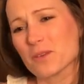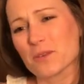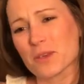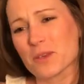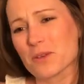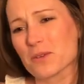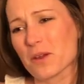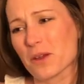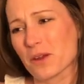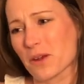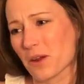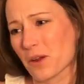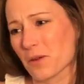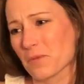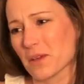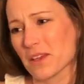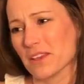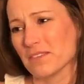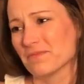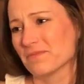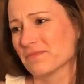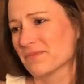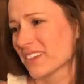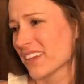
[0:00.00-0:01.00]
so cute on her,
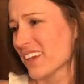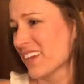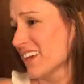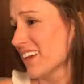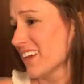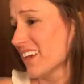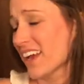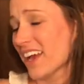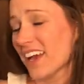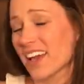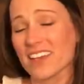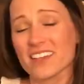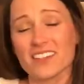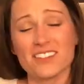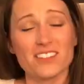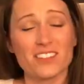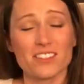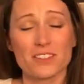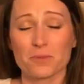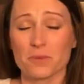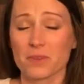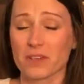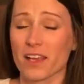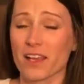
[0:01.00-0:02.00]
but it
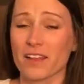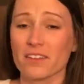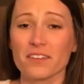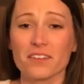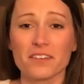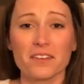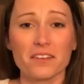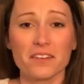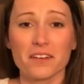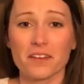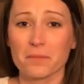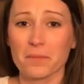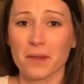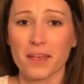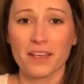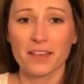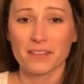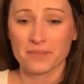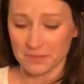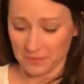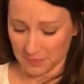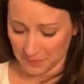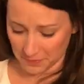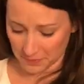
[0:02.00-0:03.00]
just would not look good on
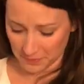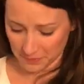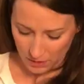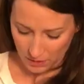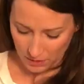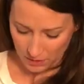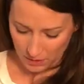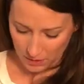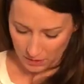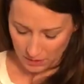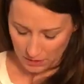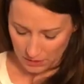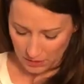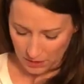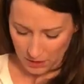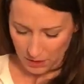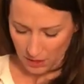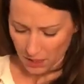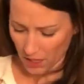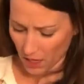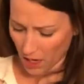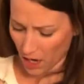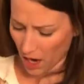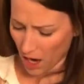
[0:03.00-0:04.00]
me.
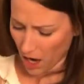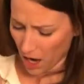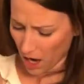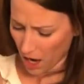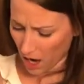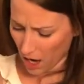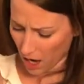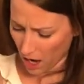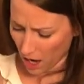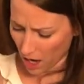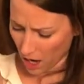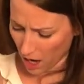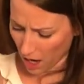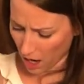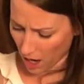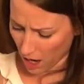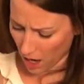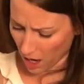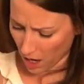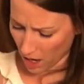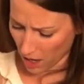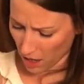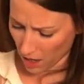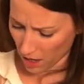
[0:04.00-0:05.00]

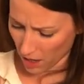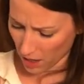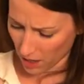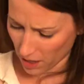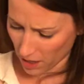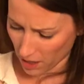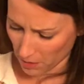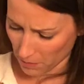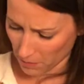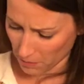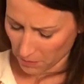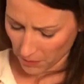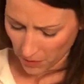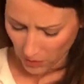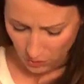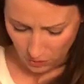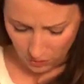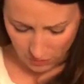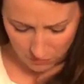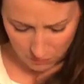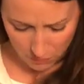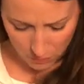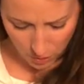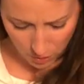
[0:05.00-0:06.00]
Oh,
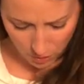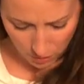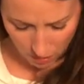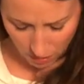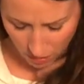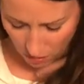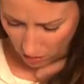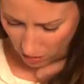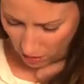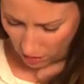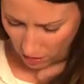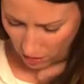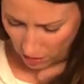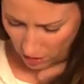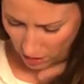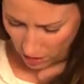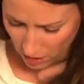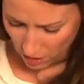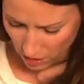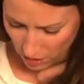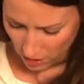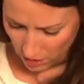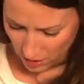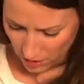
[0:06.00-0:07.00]
mother of pearl.
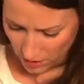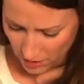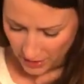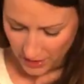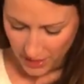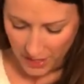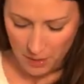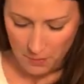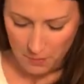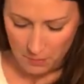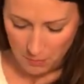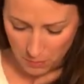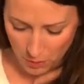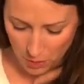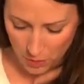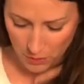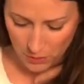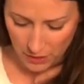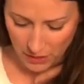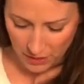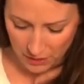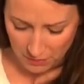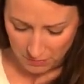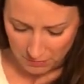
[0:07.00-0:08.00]
Yep,
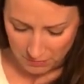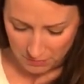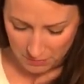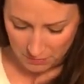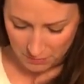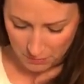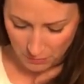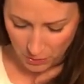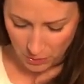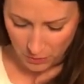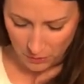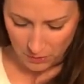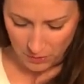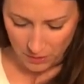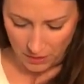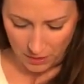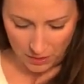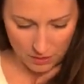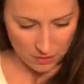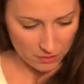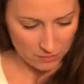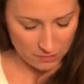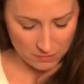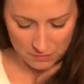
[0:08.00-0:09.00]
broke it. Broke the
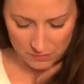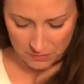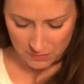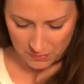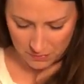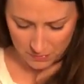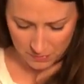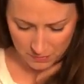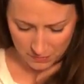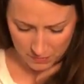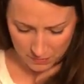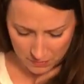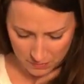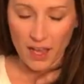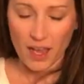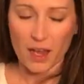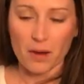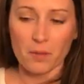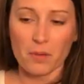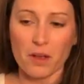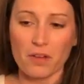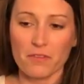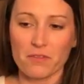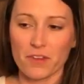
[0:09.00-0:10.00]
nail. I
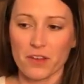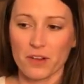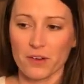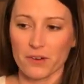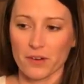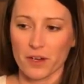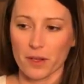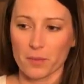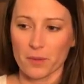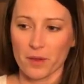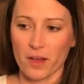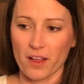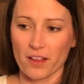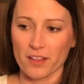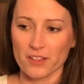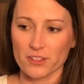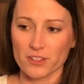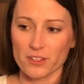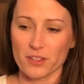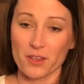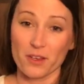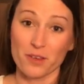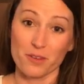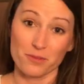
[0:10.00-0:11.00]
brought fingernail
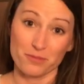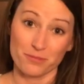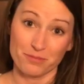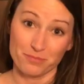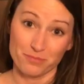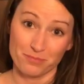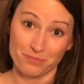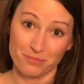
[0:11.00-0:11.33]
polish though,